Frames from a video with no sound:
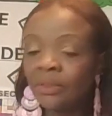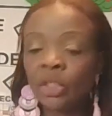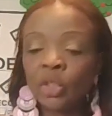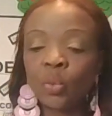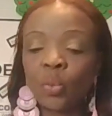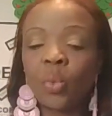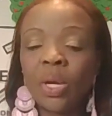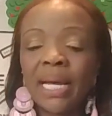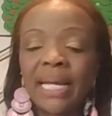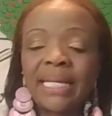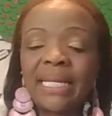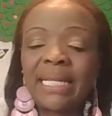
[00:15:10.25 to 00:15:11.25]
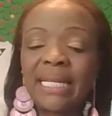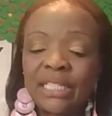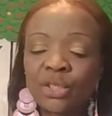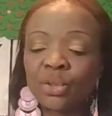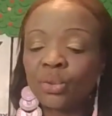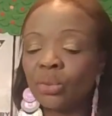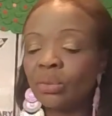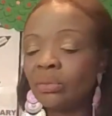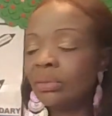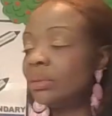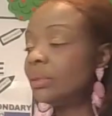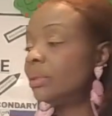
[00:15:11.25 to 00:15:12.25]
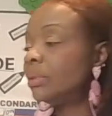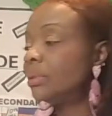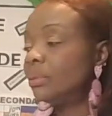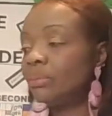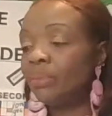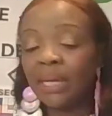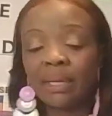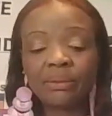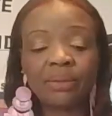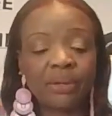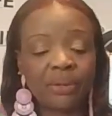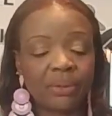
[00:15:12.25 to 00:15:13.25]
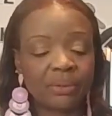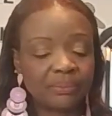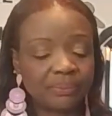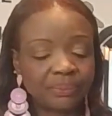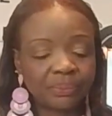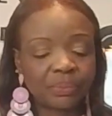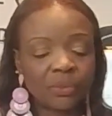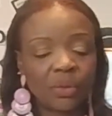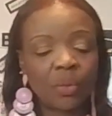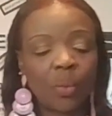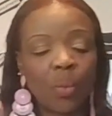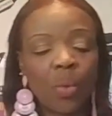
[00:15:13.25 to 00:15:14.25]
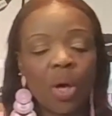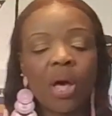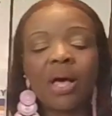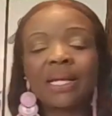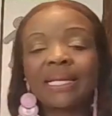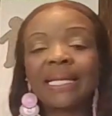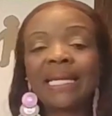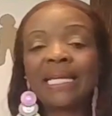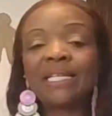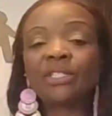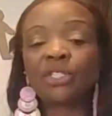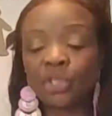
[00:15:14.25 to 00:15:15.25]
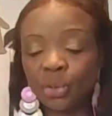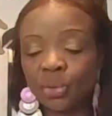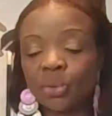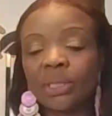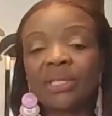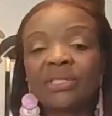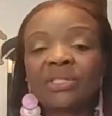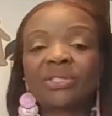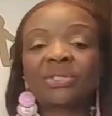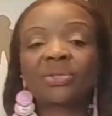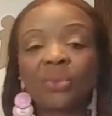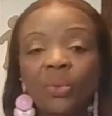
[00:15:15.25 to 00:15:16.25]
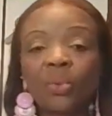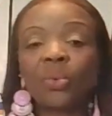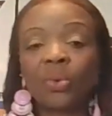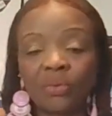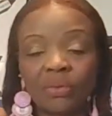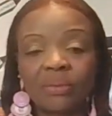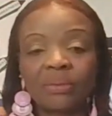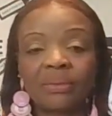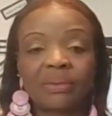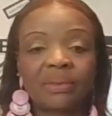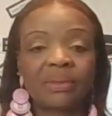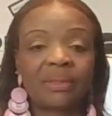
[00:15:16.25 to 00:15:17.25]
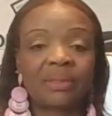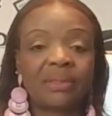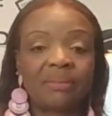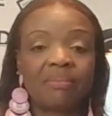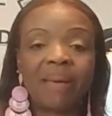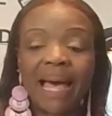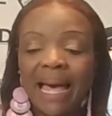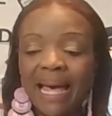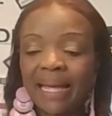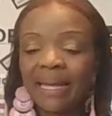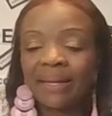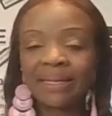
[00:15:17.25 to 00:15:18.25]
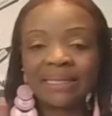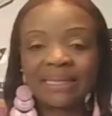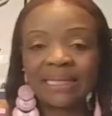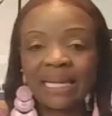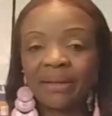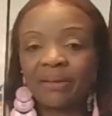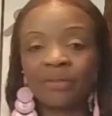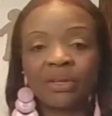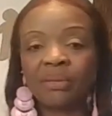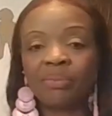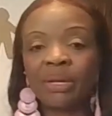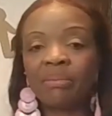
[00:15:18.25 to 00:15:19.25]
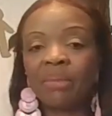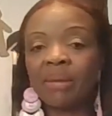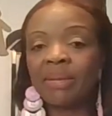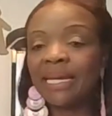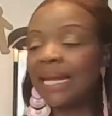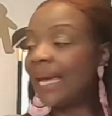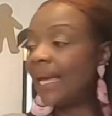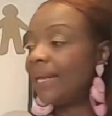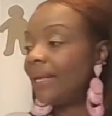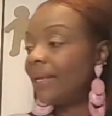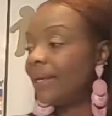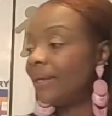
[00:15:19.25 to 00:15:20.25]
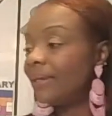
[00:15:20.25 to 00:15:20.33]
is one little brown girl walk into a school by herself, couldn't bring mom and daddy,